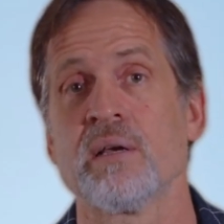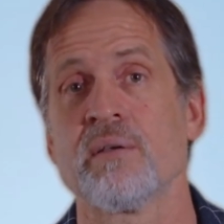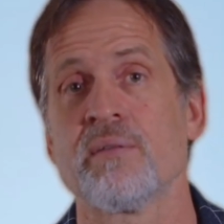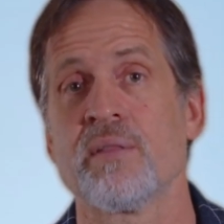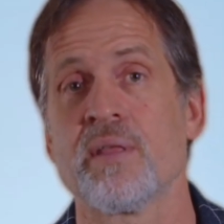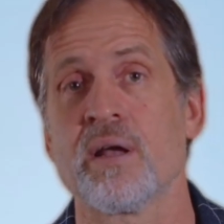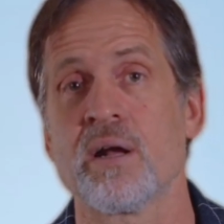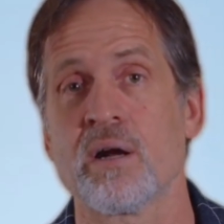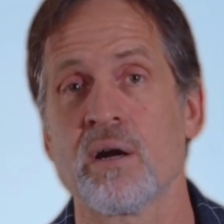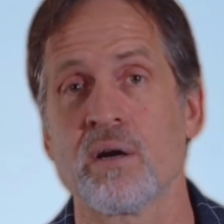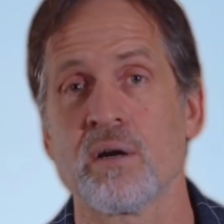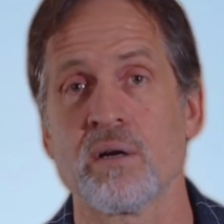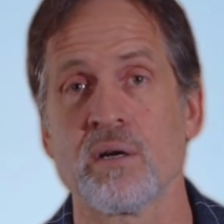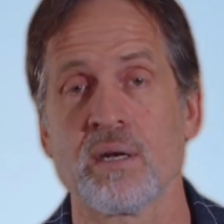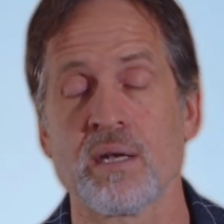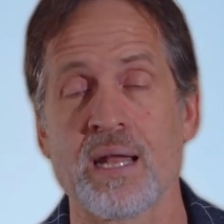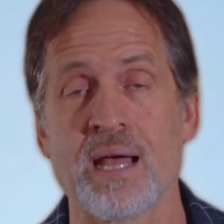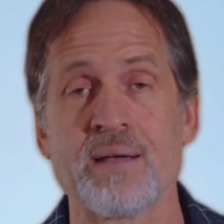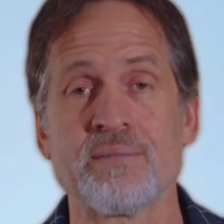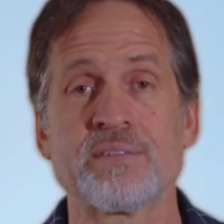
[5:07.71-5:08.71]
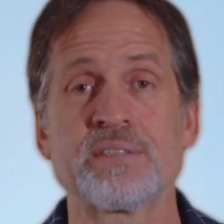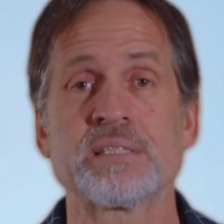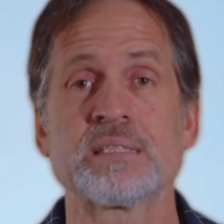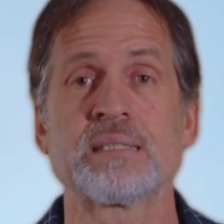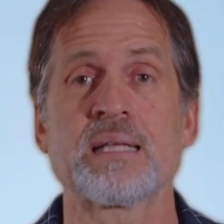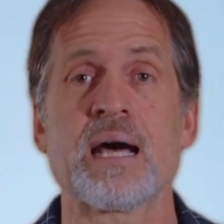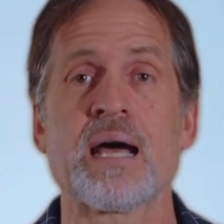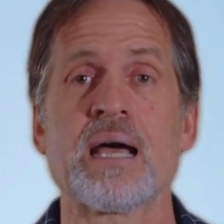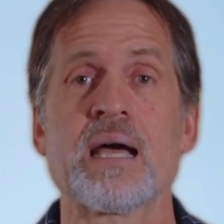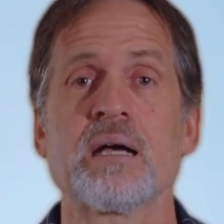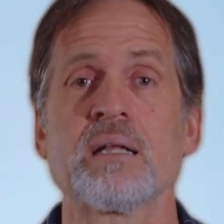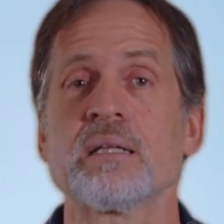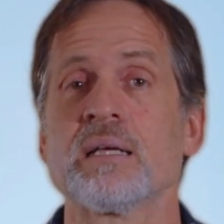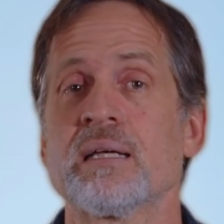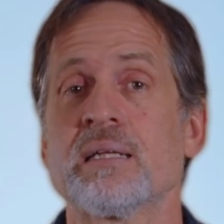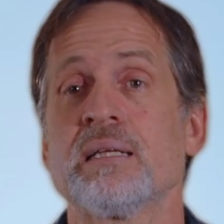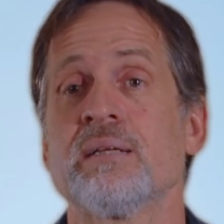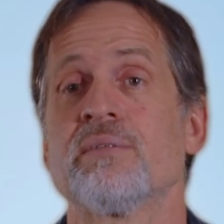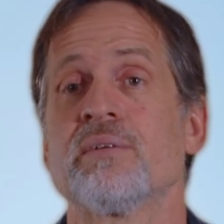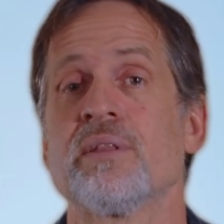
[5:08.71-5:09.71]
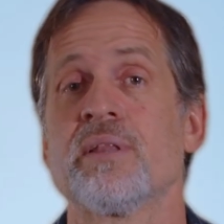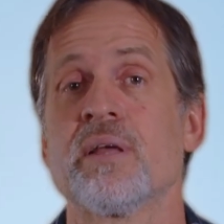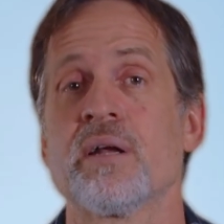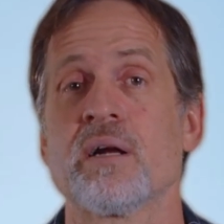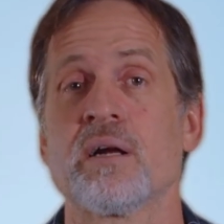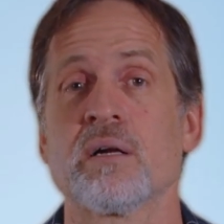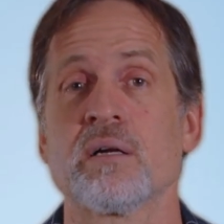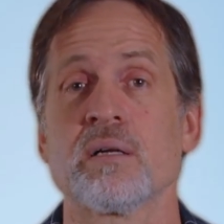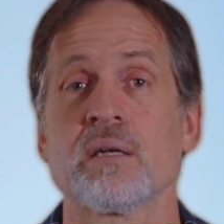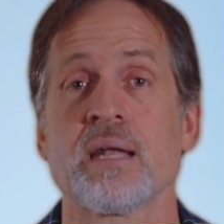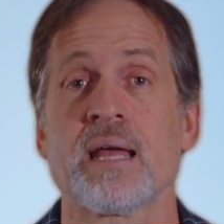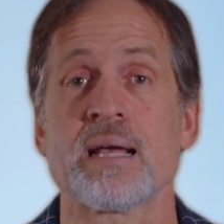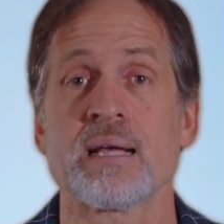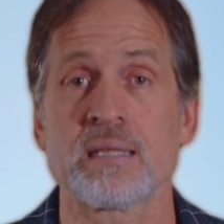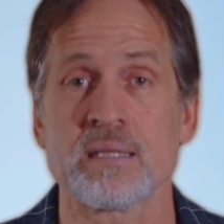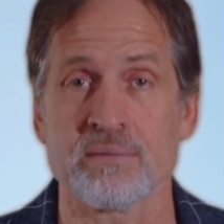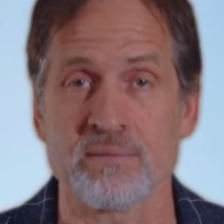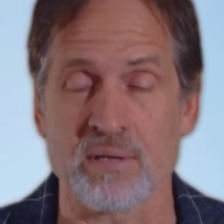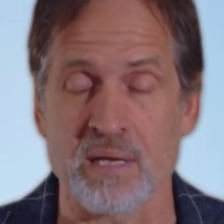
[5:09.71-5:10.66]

their lifestyle, and even their length of